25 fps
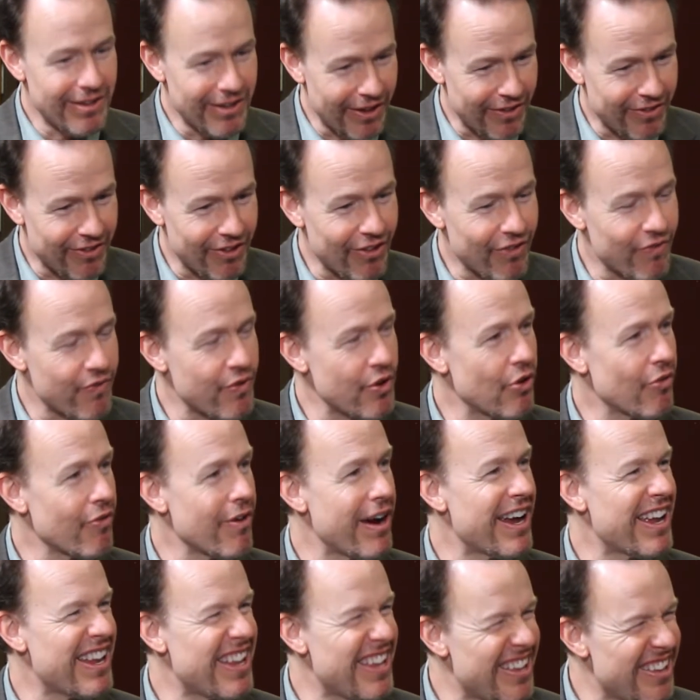does this feel
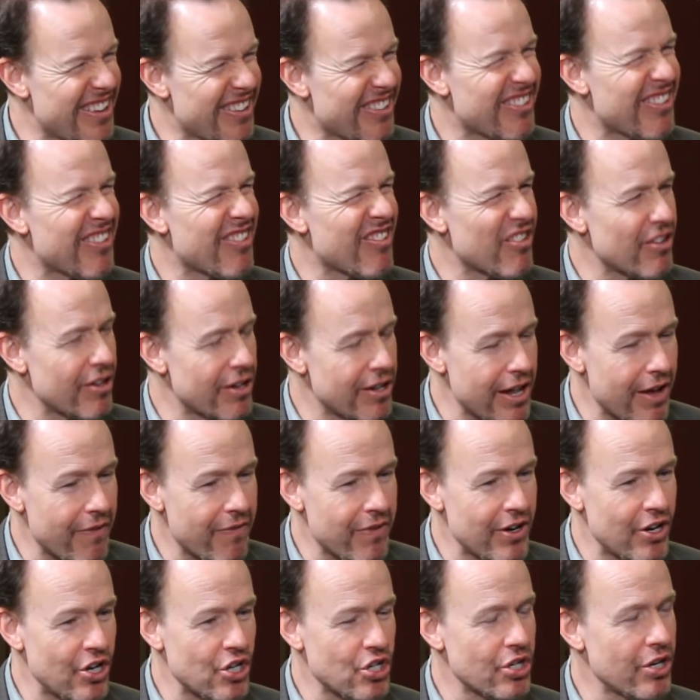right? Is this the
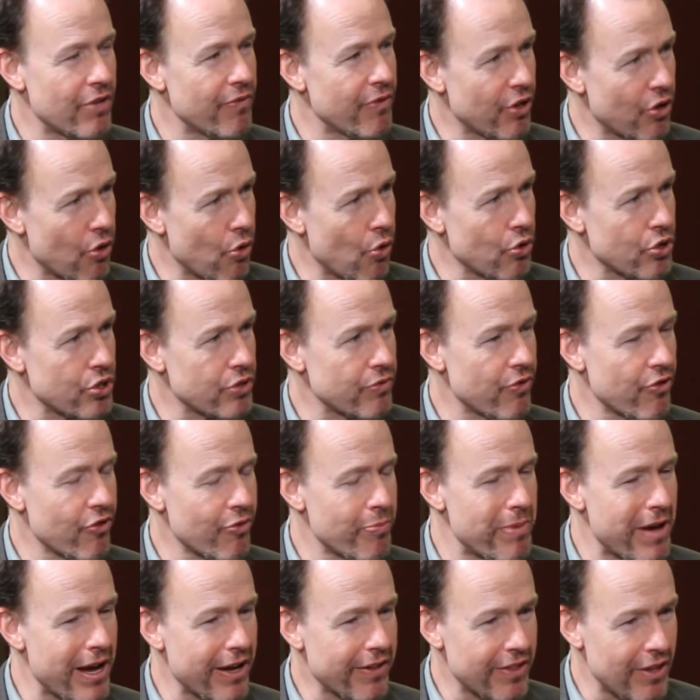definition of a culture of
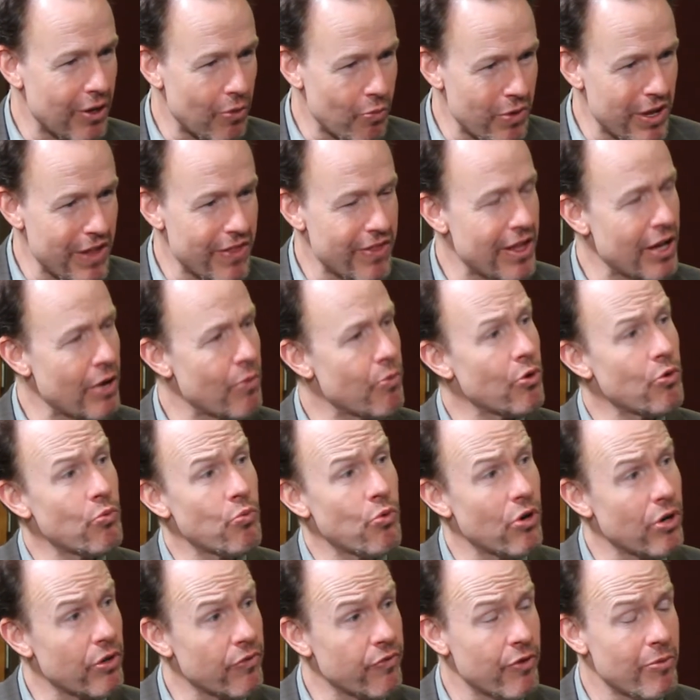respect that we think would
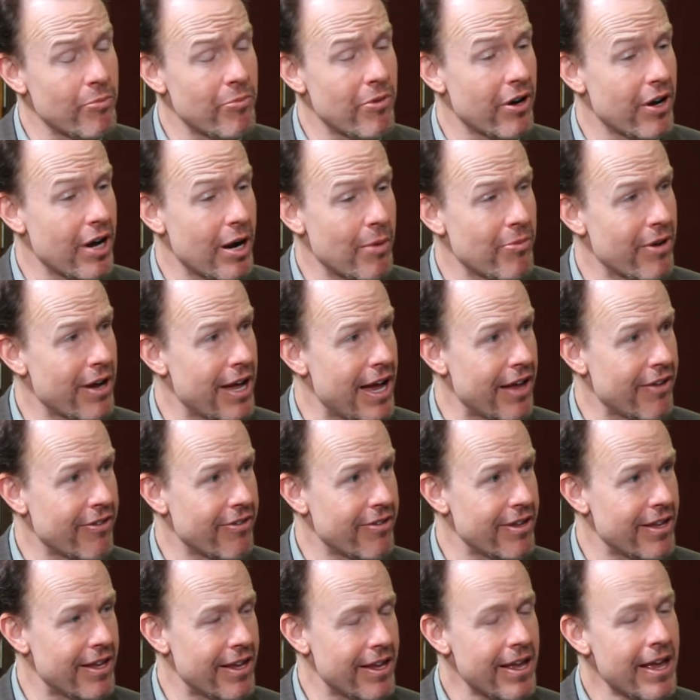work for Montgomery
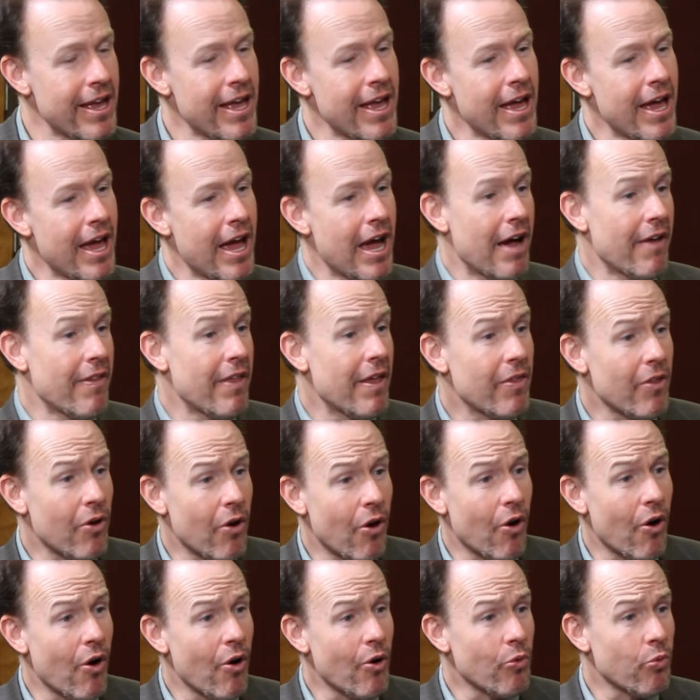ISD? And then
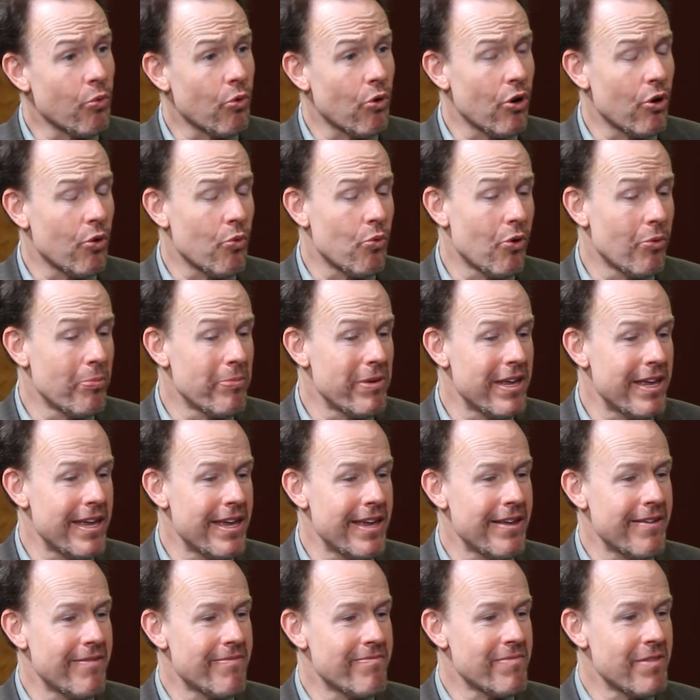the hard work will
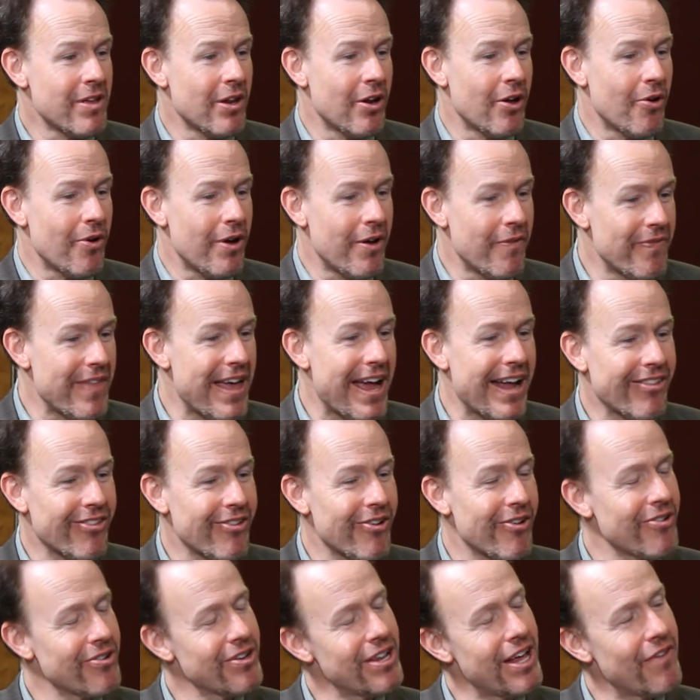be, if
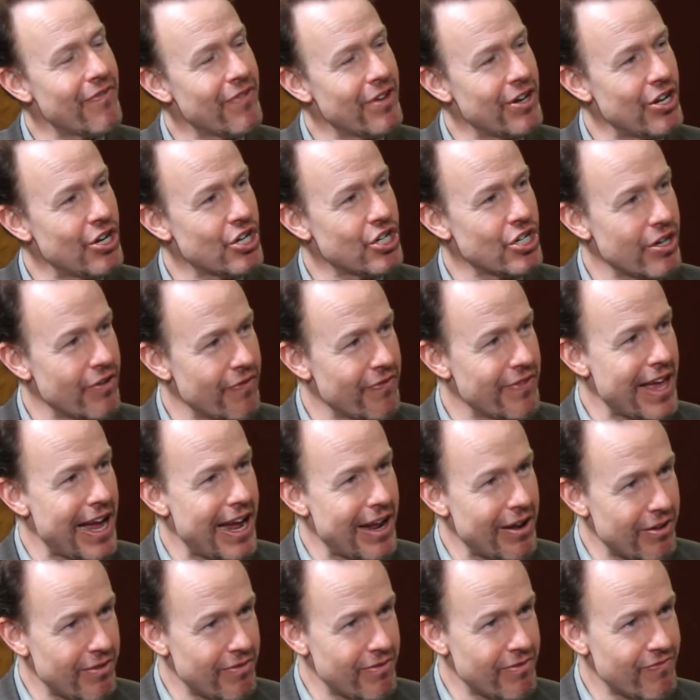that's our definition, if
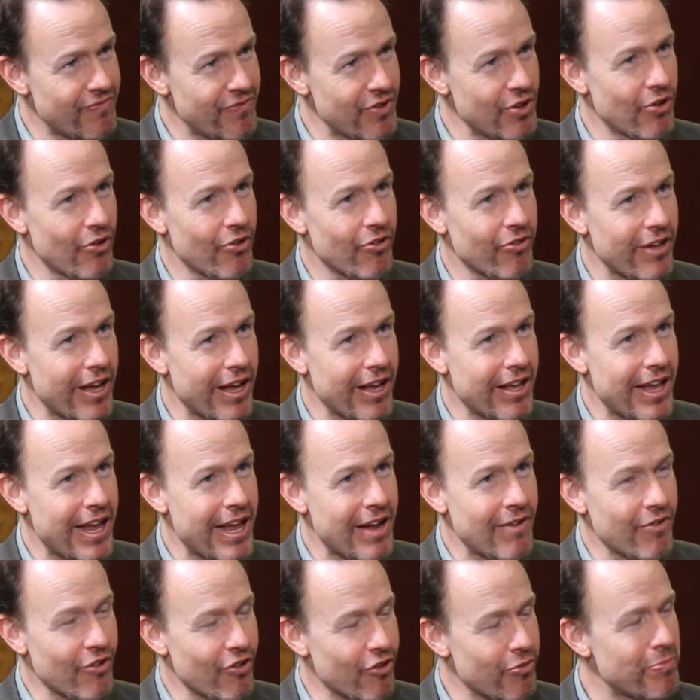that feels like
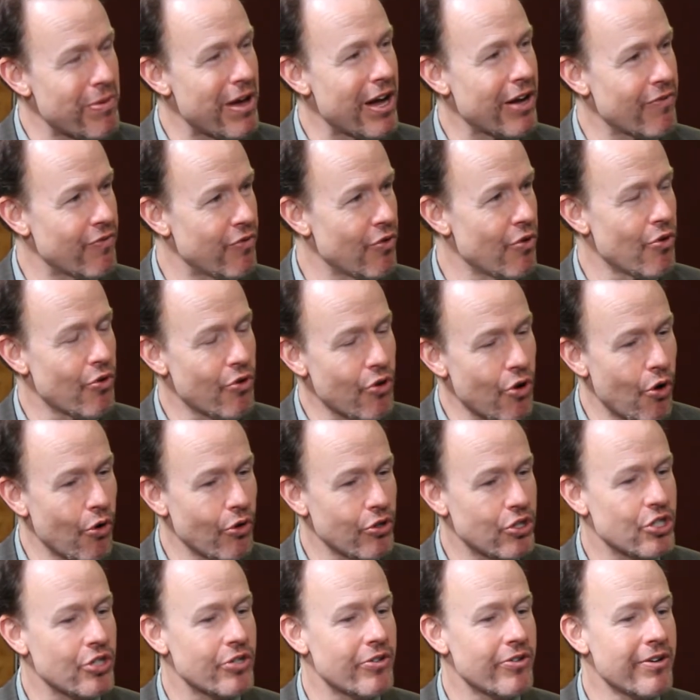a respectful
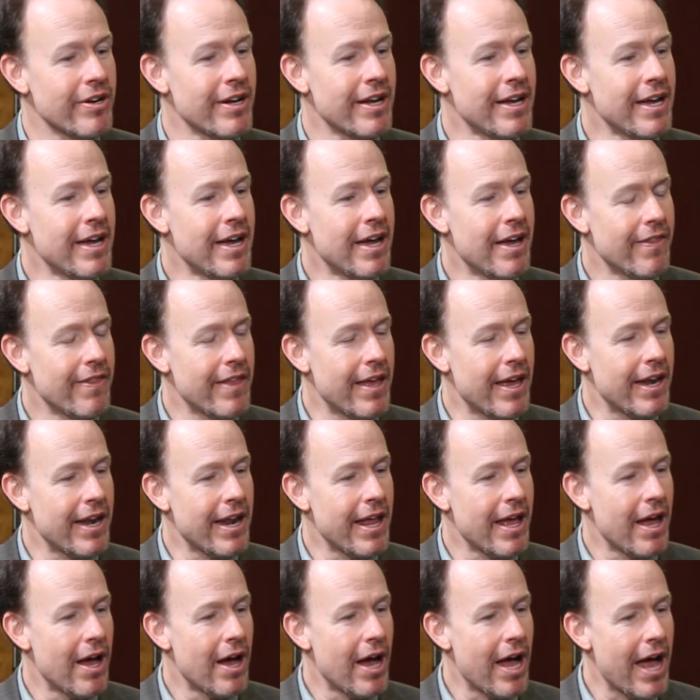culture,
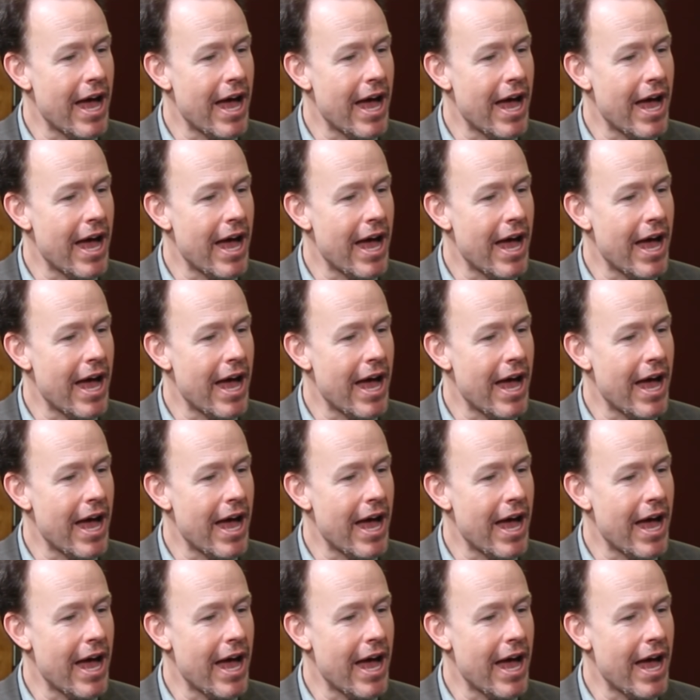then